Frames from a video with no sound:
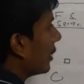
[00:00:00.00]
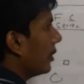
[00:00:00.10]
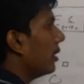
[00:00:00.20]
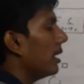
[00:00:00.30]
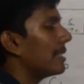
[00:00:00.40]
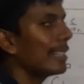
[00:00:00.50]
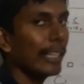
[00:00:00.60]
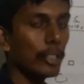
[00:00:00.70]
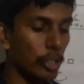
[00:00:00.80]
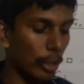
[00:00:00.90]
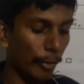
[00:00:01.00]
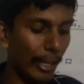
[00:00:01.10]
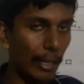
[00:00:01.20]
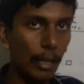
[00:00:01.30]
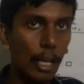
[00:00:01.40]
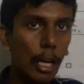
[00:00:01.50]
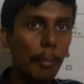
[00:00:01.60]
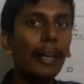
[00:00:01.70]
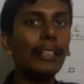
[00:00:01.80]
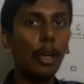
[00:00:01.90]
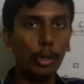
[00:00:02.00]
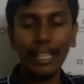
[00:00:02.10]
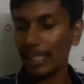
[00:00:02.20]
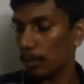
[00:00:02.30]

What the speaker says: will extinguish the fire. But now there's